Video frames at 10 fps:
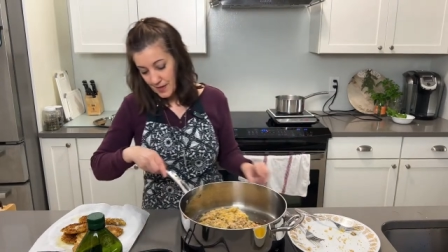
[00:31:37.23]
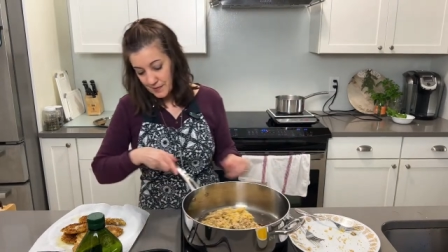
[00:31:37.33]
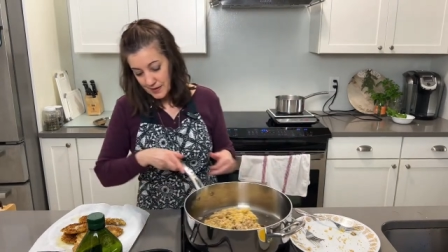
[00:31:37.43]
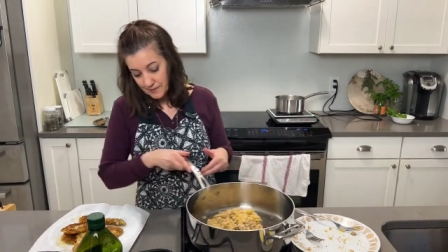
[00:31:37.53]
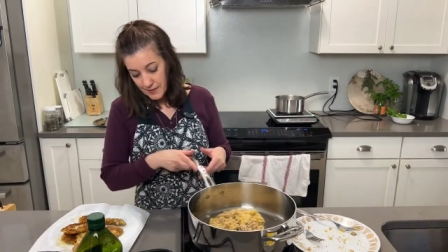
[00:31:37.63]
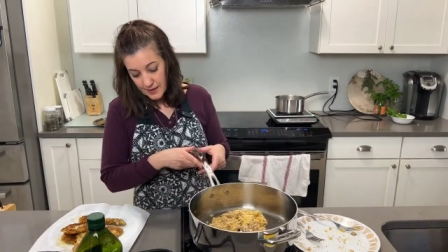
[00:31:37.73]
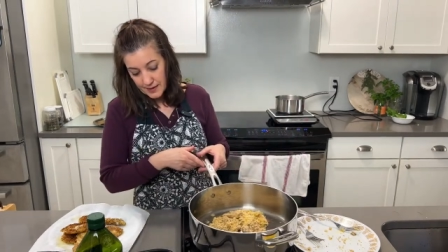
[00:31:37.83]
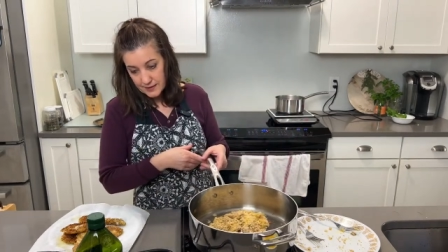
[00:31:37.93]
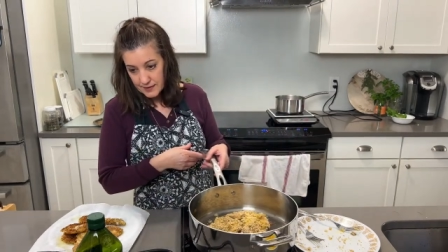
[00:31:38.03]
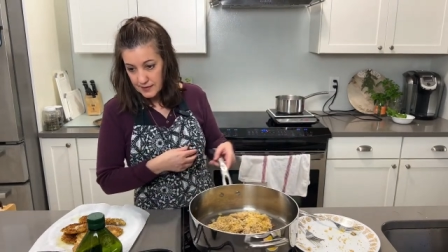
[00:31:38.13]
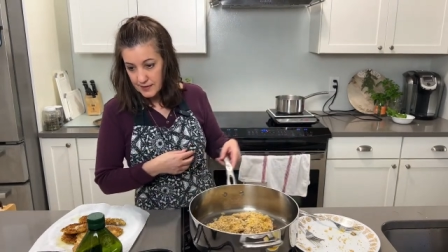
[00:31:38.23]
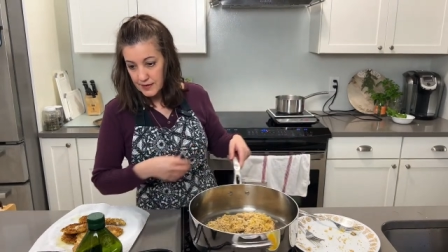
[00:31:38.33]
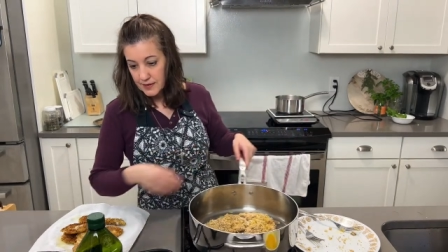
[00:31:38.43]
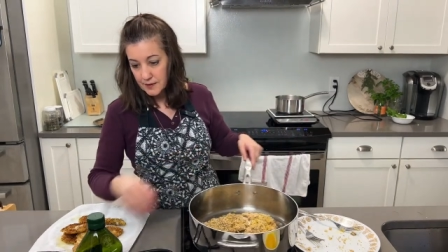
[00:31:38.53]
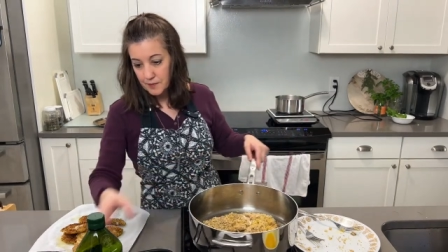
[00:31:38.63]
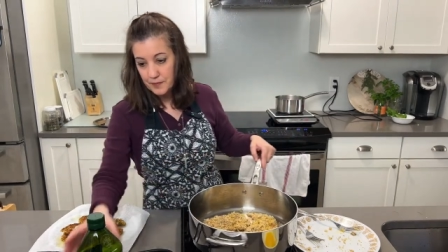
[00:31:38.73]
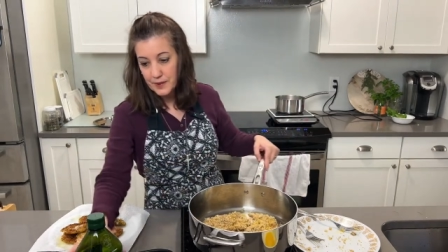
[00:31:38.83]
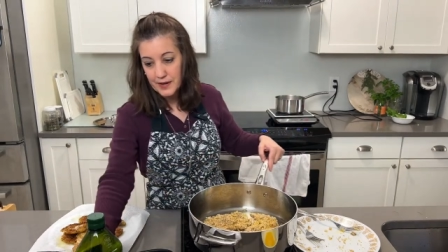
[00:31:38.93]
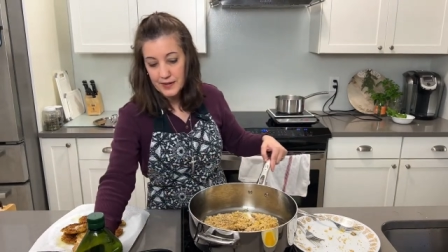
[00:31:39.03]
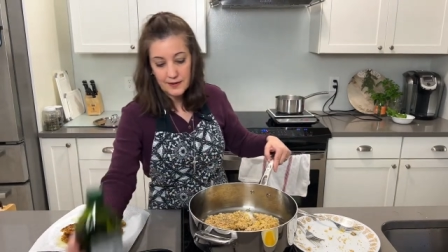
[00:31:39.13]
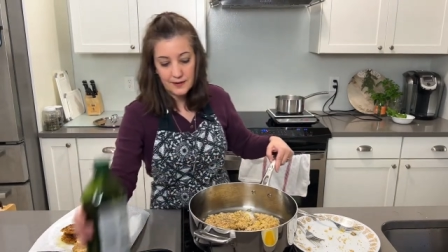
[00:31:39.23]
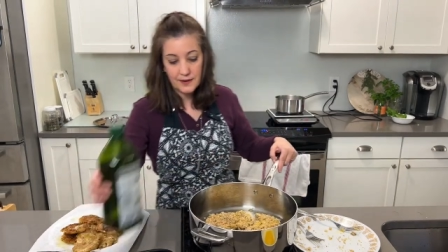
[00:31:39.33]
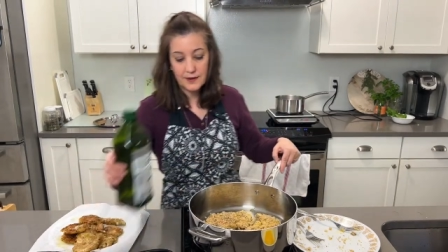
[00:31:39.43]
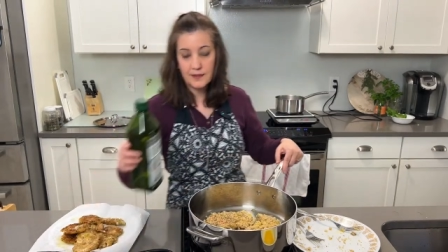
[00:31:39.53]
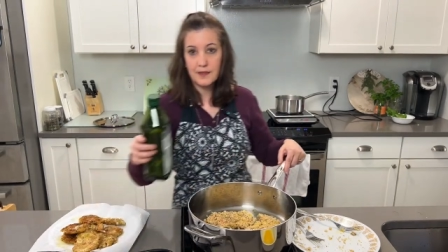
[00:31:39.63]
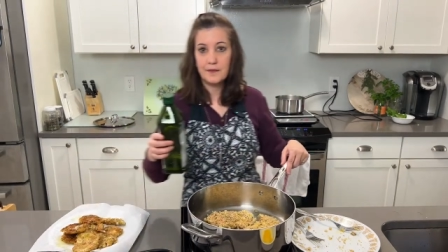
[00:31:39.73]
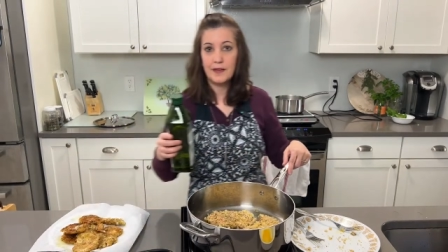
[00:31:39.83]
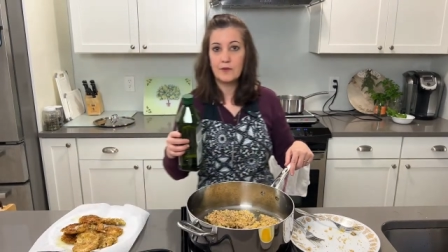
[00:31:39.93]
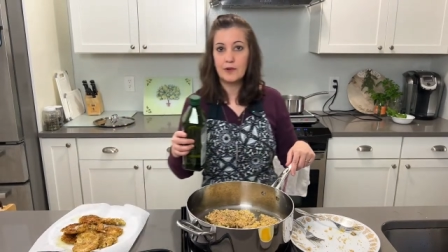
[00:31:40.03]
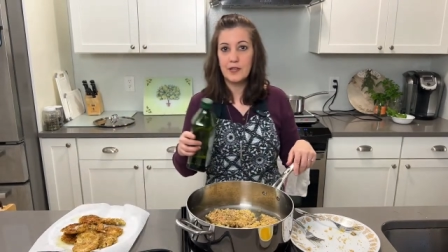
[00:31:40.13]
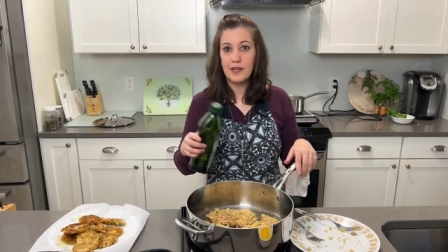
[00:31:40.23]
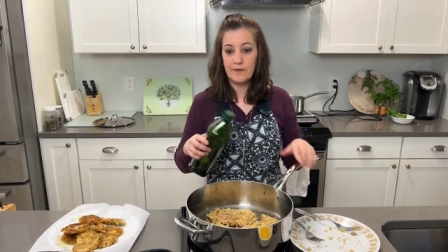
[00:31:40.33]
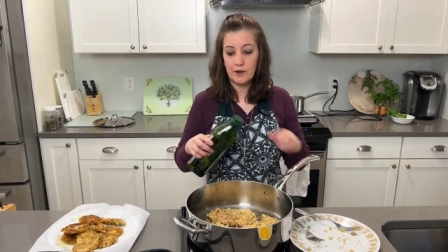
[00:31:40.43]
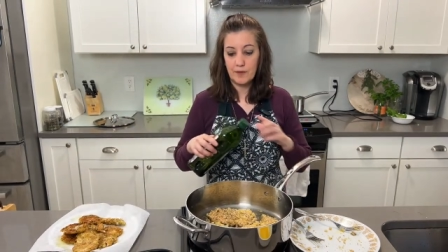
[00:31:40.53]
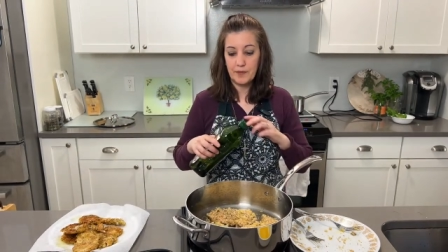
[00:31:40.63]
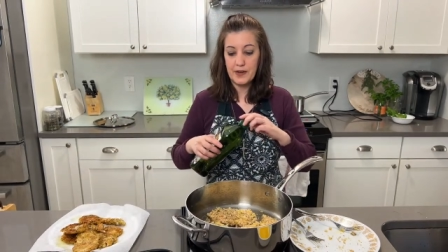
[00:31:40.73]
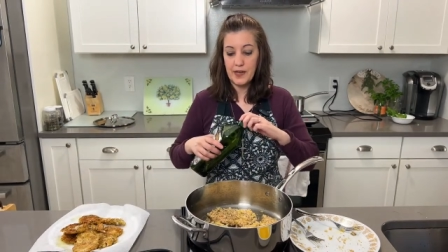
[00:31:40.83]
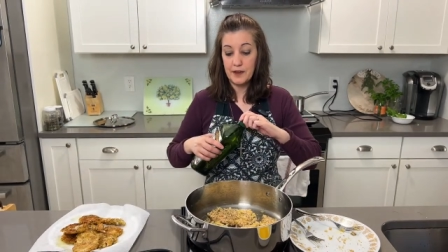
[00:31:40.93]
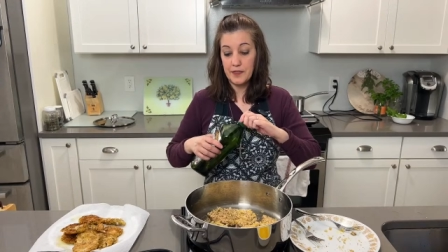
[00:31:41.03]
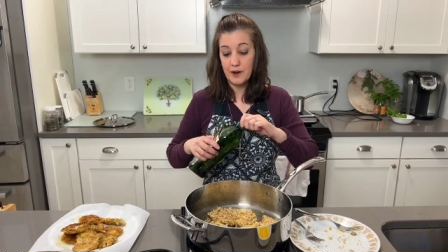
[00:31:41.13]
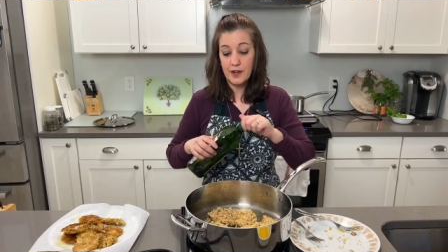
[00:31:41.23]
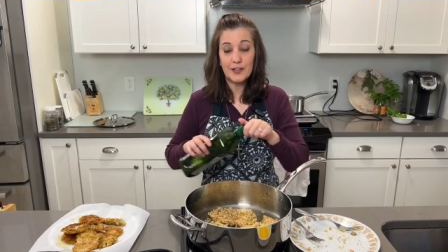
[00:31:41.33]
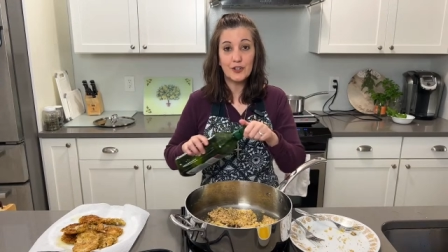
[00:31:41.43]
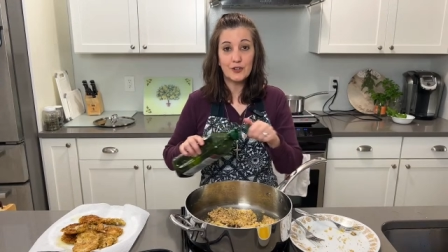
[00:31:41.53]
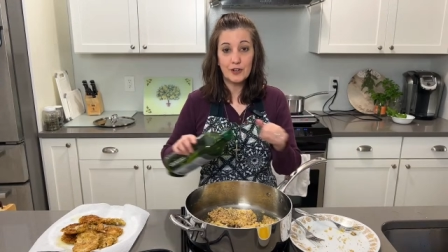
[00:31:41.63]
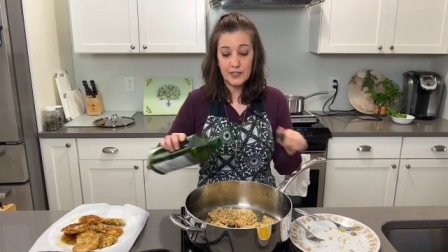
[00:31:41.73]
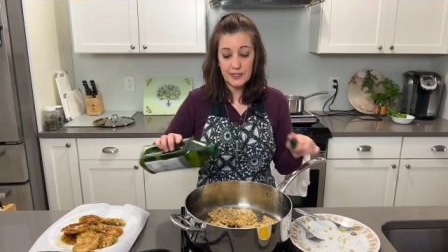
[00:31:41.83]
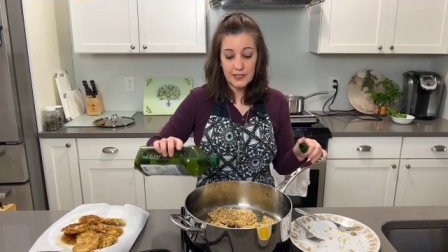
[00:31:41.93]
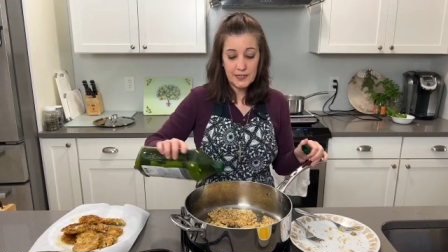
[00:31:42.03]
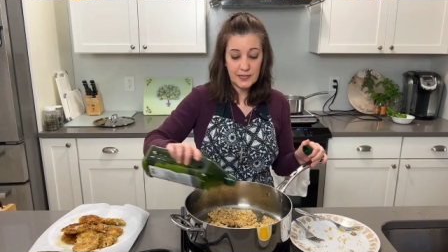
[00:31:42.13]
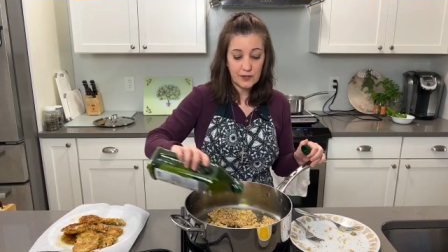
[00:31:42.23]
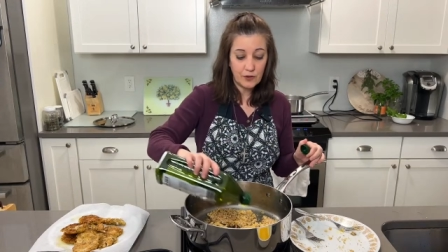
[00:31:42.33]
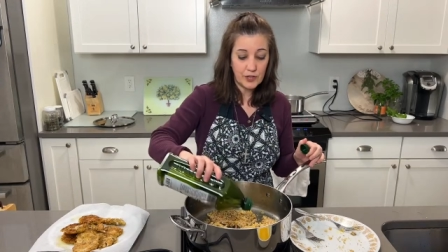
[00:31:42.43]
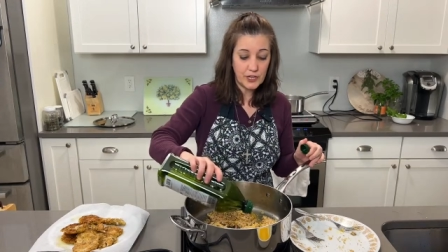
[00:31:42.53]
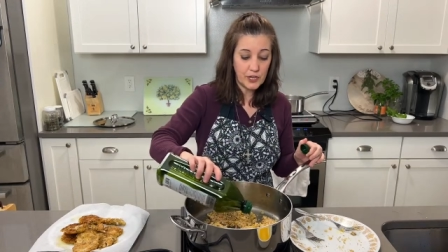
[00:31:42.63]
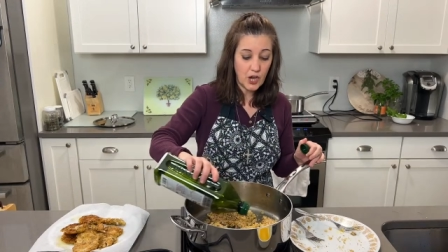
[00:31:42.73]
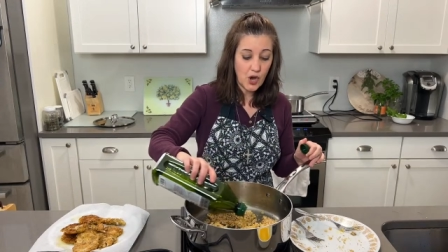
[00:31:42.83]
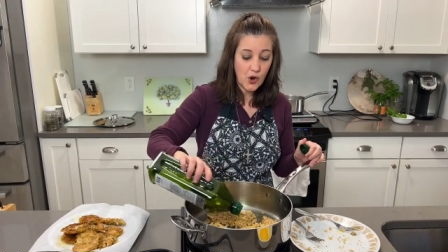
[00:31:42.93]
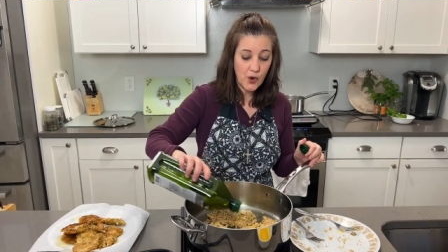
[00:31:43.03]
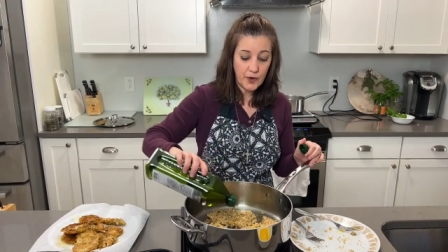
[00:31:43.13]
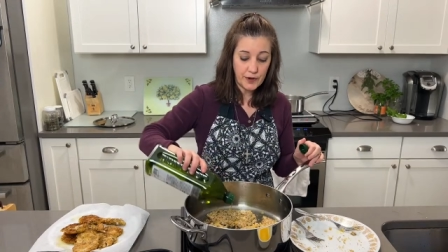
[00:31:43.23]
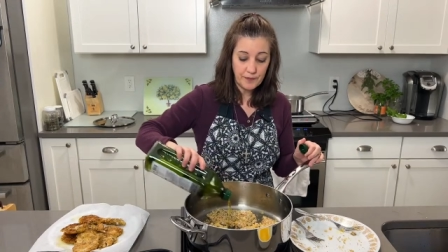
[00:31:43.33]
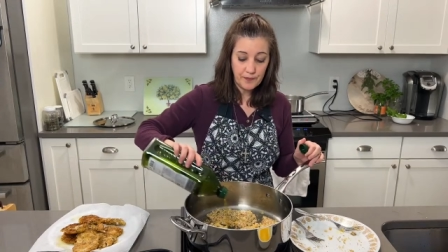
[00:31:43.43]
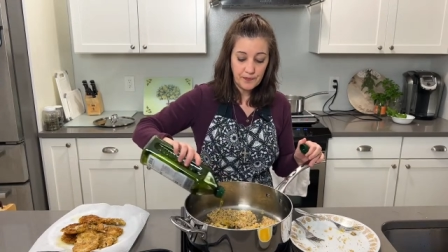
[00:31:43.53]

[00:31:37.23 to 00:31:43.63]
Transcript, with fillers: I mean, I guess they did, but none of them had really ever been out of their country and they didn't really know and